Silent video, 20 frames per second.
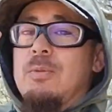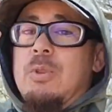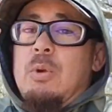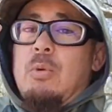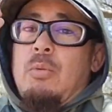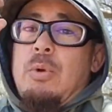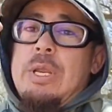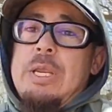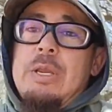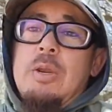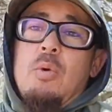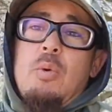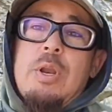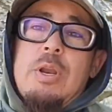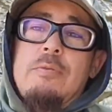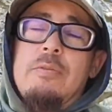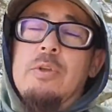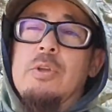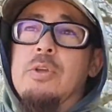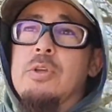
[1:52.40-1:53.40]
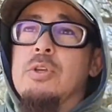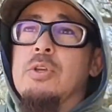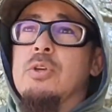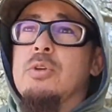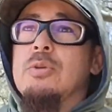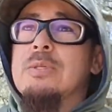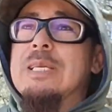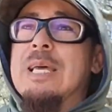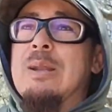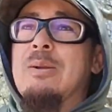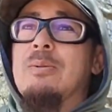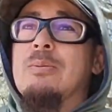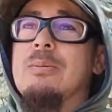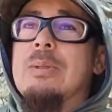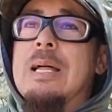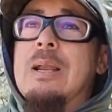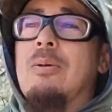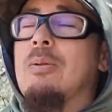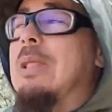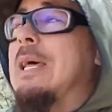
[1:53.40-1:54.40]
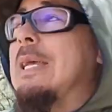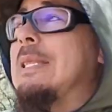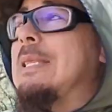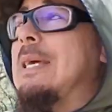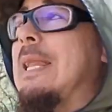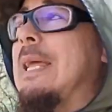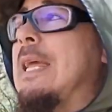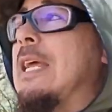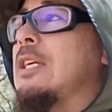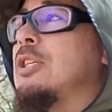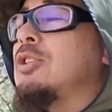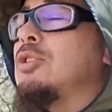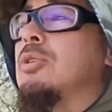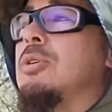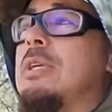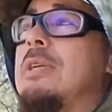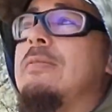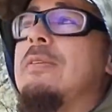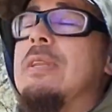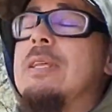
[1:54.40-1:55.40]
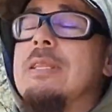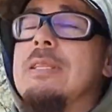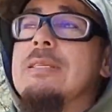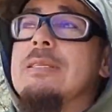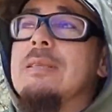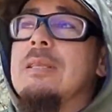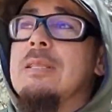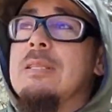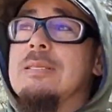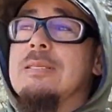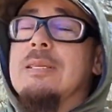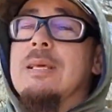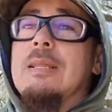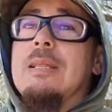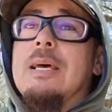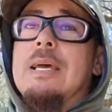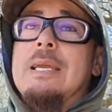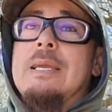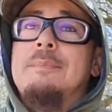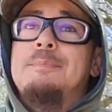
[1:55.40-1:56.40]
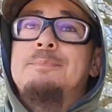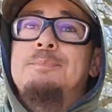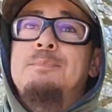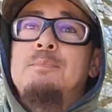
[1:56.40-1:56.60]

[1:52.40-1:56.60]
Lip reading: the ring, or whatever you use. I don't like that extra even in the sunlight.